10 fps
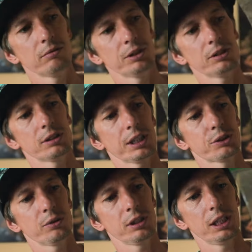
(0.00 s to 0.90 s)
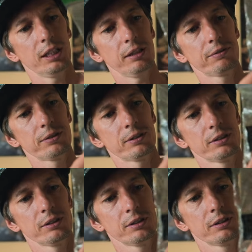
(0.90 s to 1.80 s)
which is actually have
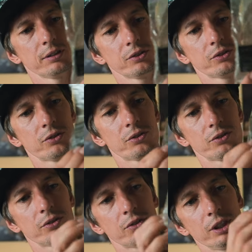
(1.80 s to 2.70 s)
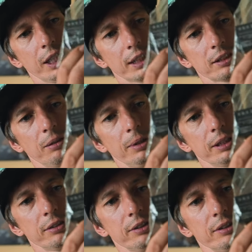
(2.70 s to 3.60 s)
three extra
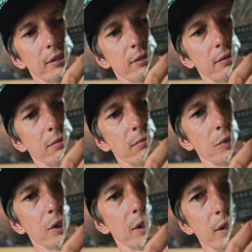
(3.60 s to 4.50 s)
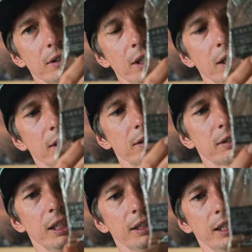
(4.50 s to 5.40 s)
batteries just in case,
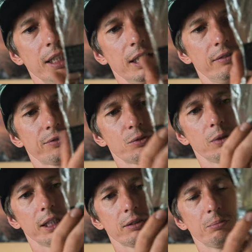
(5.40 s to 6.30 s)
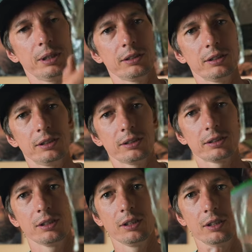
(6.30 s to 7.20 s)
and I have two other
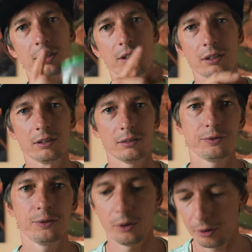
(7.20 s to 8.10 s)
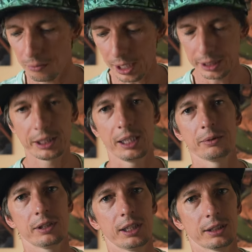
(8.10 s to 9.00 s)
batteries for my
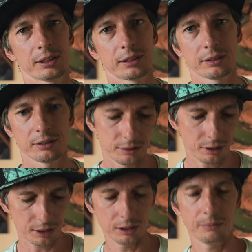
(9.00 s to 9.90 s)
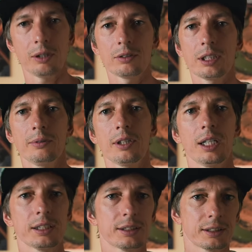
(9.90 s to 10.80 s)
cameras. Talking about
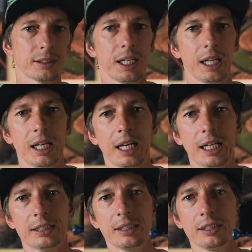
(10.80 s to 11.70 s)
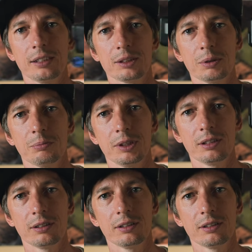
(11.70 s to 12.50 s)
cameras, I take this with me,